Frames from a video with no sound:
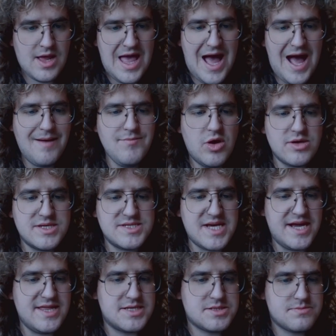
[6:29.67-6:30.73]
I'm not going to
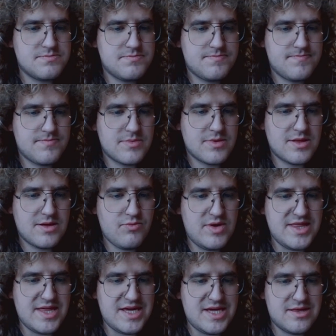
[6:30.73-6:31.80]
take this
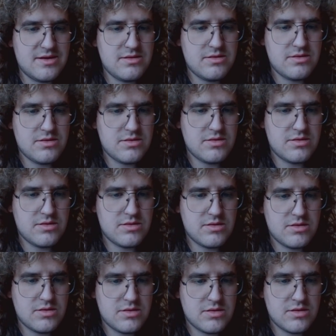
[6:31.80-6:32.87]
with either.
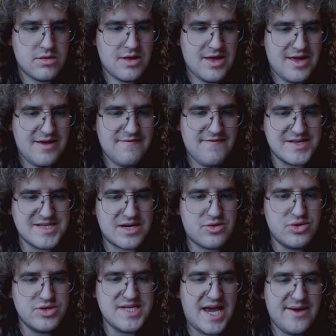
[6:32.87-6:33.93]
In fact, I
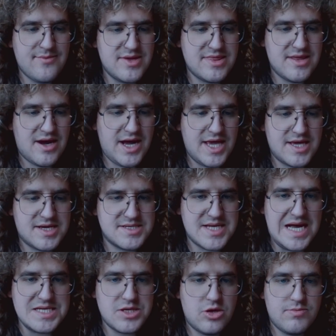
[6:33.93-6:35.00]
could take with knight, because
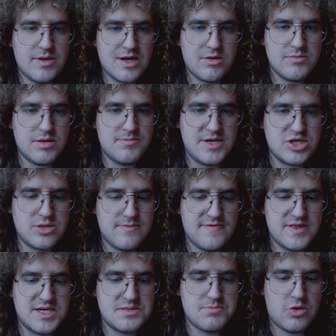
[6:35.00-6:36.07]
that's opening up the bishop for
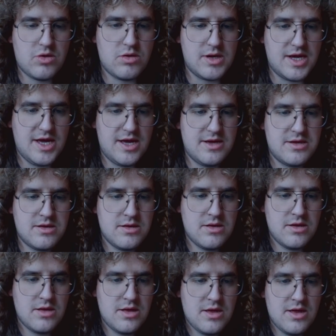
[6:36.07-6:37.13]
this pawn here.
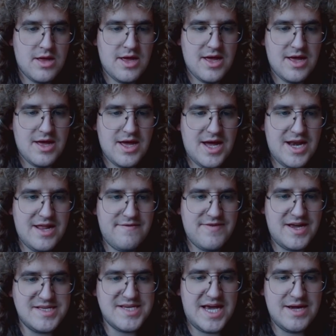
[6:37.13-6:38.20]
And if
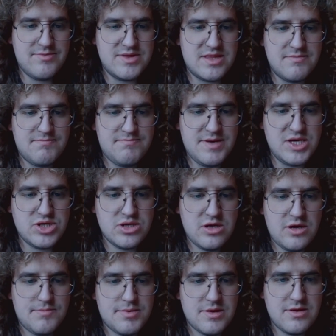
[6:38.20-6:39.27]
they take with the
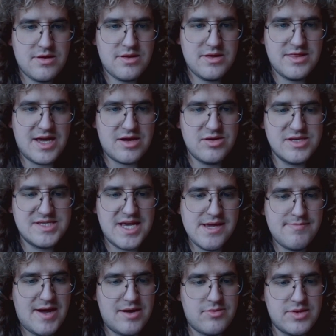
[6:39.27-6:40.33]
bishop, they're going to
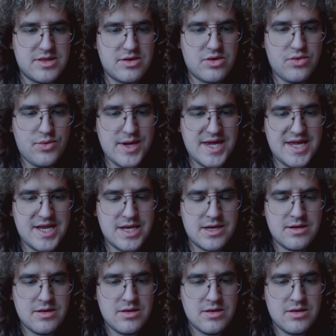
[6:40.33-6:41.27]
take back with the queen.